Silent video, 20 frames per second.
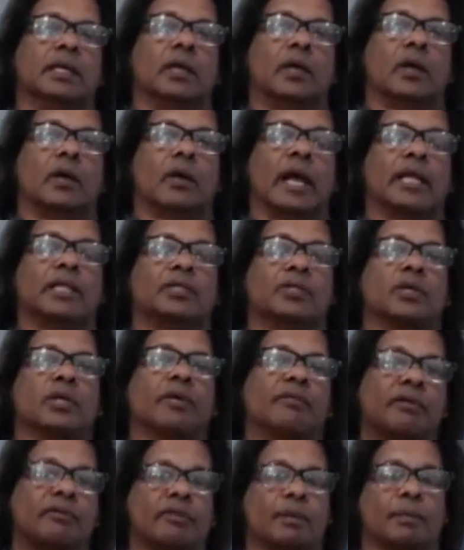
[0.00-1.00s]
right? So
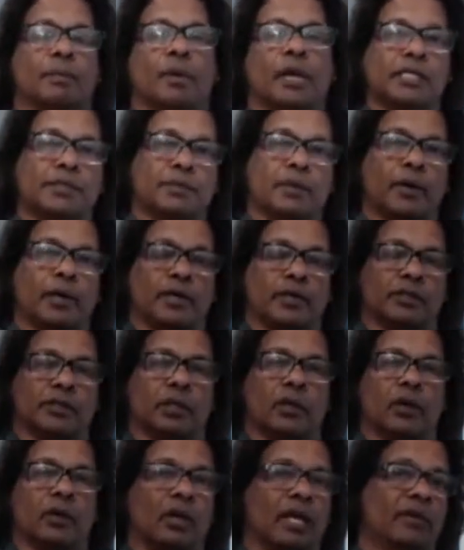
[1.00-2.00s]
even if the price point is
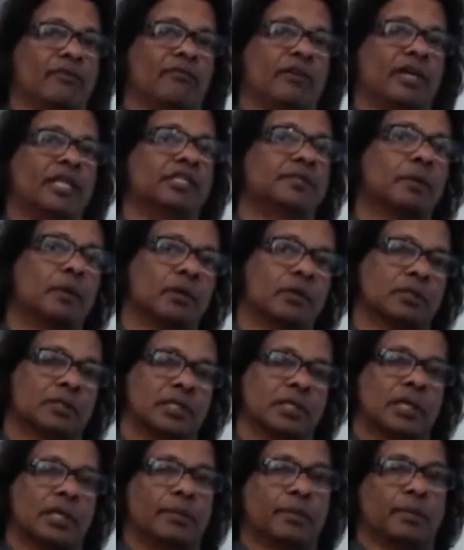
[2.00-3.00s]
low, like Facebook's
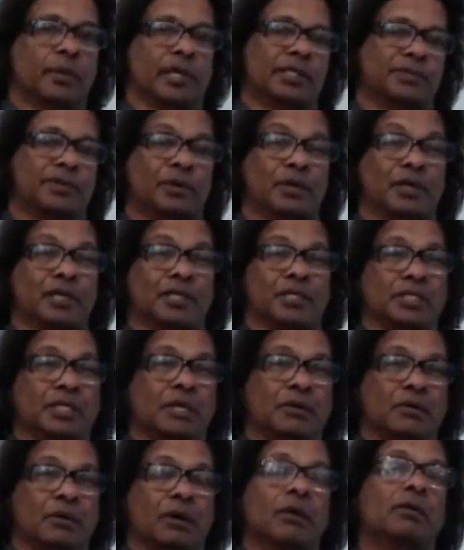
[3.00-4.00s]
price point is
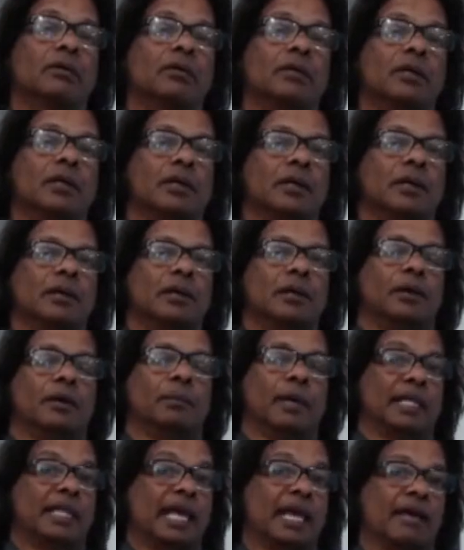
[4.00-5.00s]
zero,
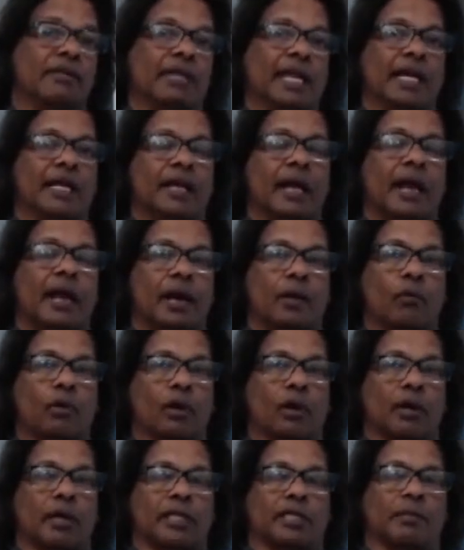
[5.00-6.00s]
but they have the entire
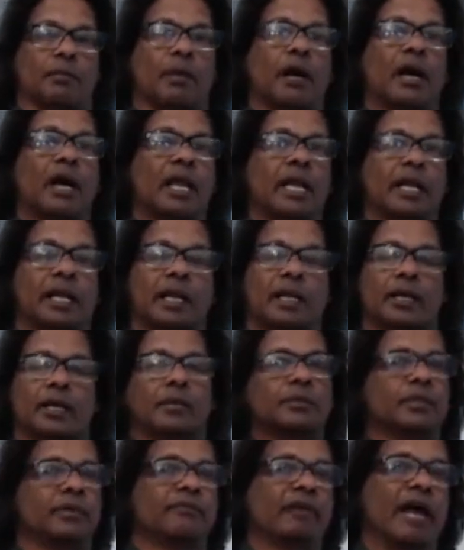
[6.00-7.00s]
world as a market in
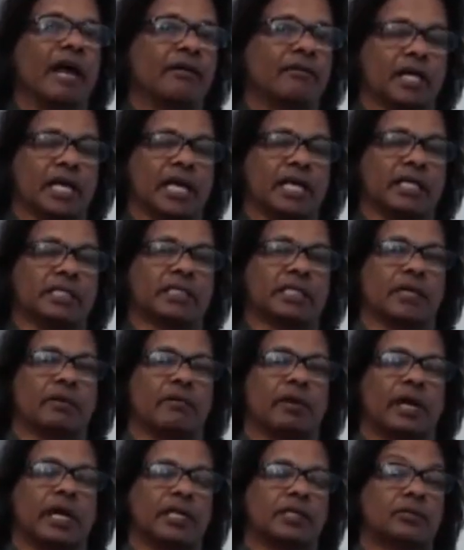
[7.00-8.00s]
terms of advertising,
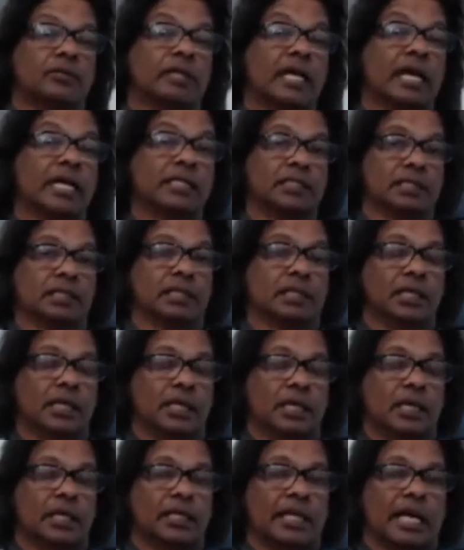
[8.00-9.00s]
right? So that's
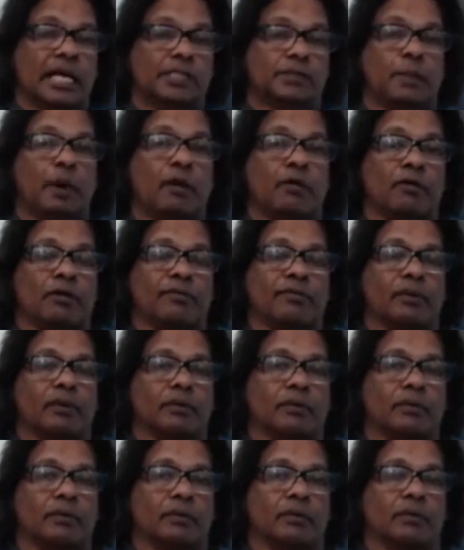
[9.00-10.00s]
that's
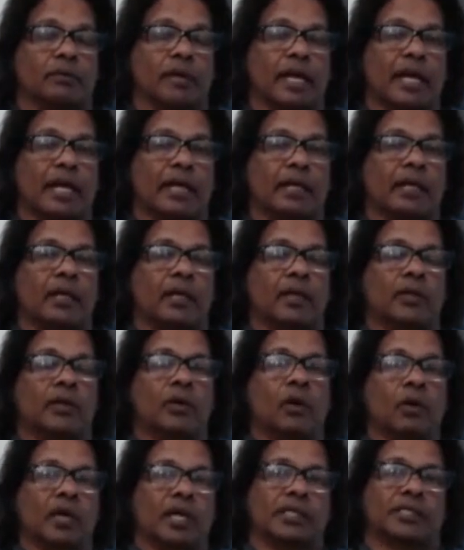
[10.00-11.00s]
powerful, right?
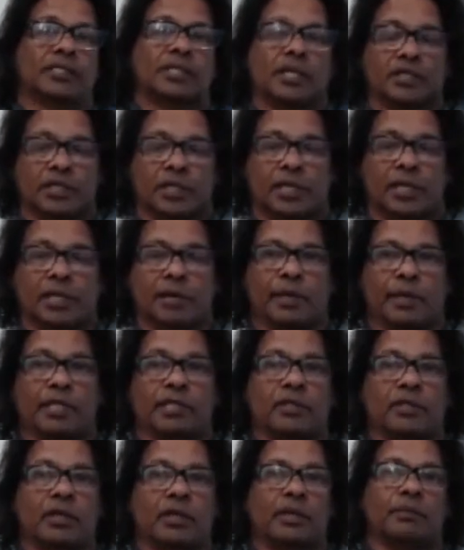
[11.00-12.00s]
No construction company is
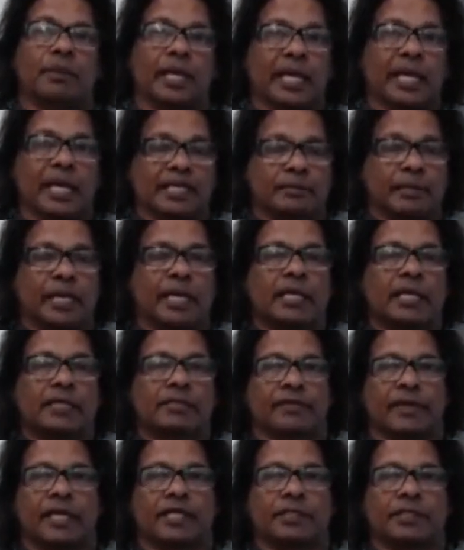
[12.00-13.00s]
going to be as big as
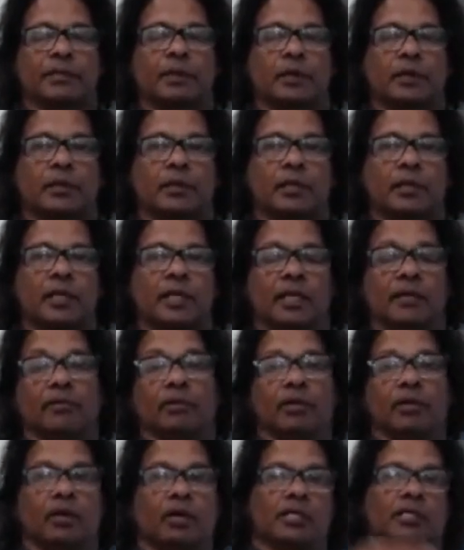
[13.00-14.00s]
Facebook, even
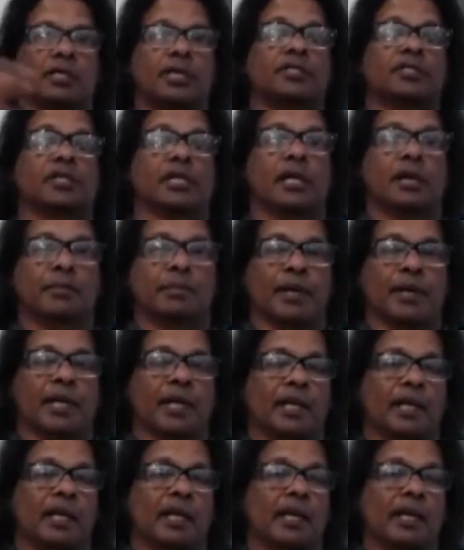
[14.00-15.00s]
though construction
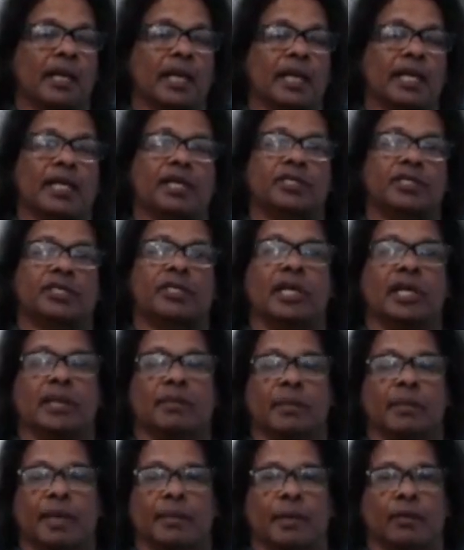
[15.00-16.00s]
company each deal
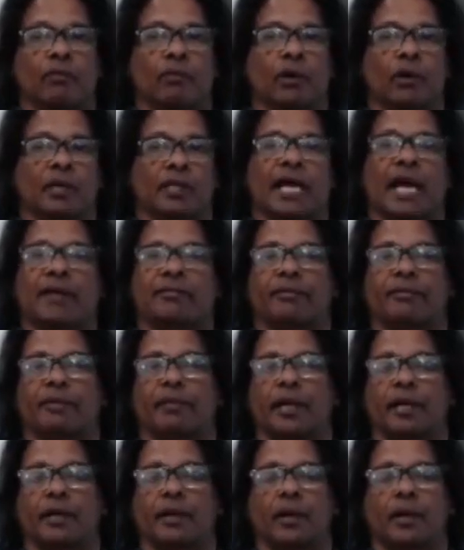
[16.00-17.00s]
may be worth half a
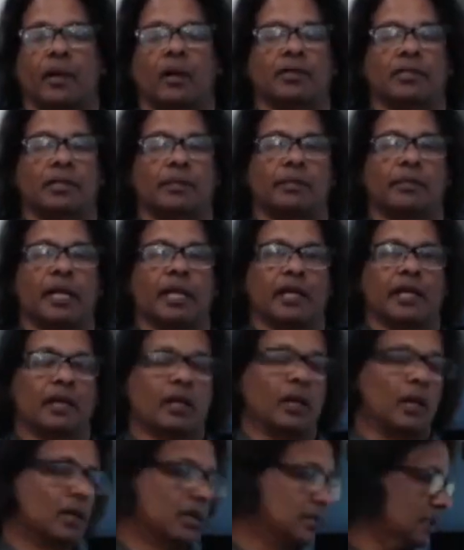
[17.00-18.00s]
million dollars, a million
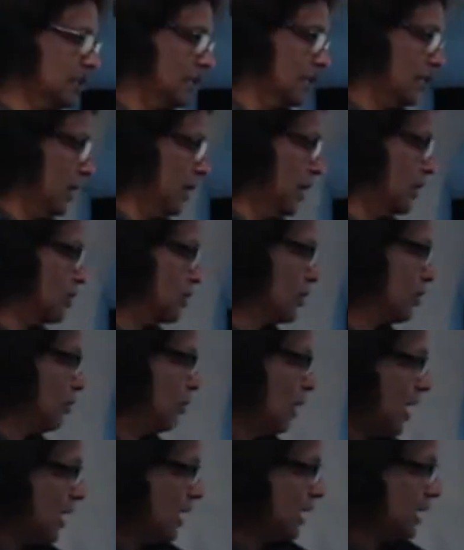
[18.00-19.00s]
dollars. So
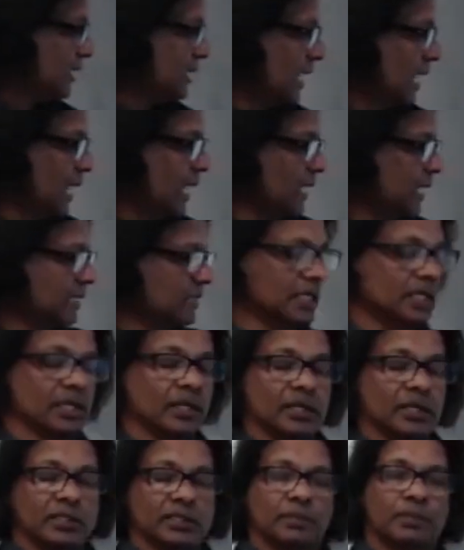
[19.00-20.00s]
market size
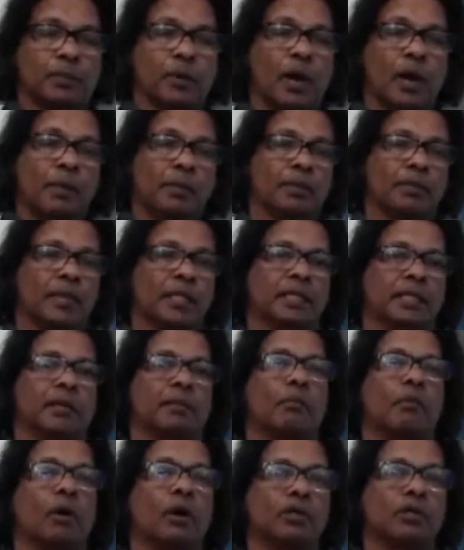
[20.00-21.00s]
is probably the
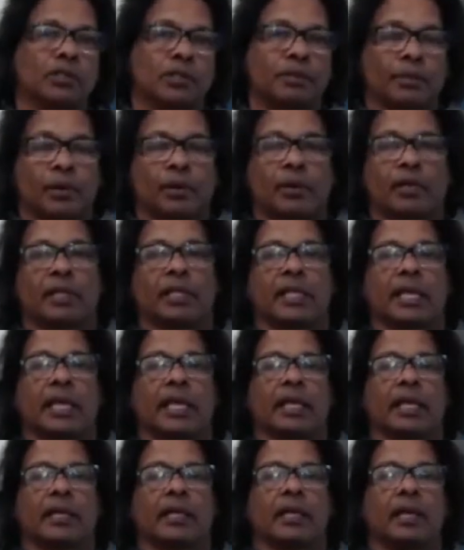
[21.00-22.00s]
most important
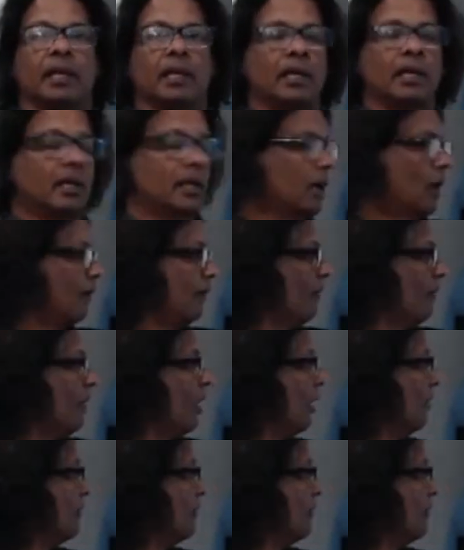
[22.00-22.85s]
thing of all of